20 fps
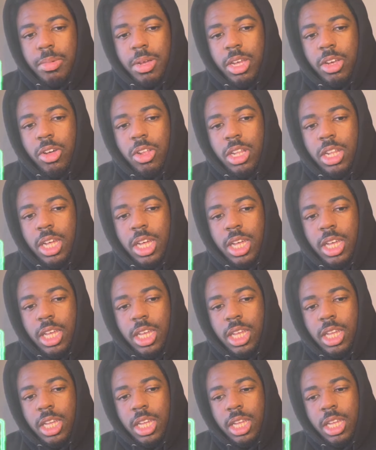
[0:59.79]
I ain't gonna lie.
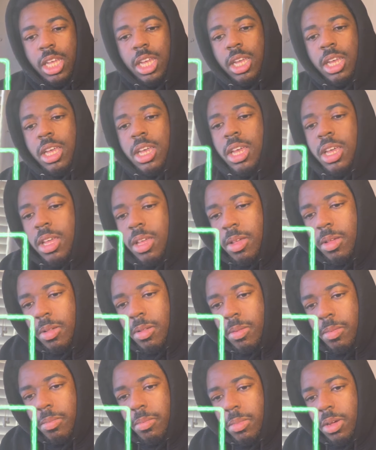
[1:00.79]

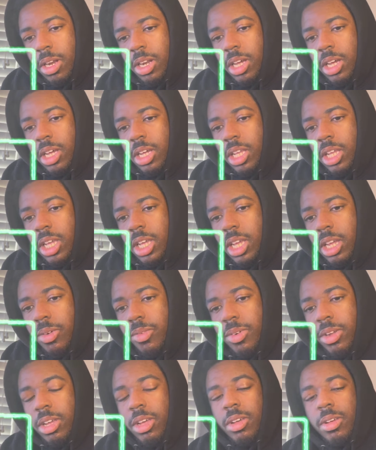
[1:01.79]
But, yeah, here
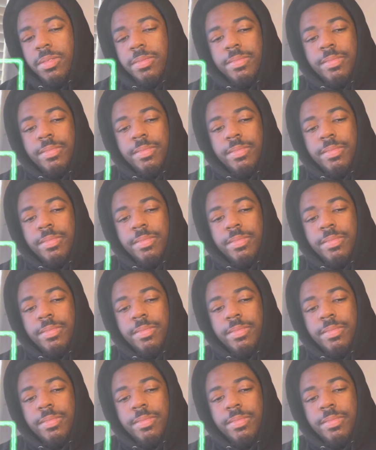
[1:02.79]
we go.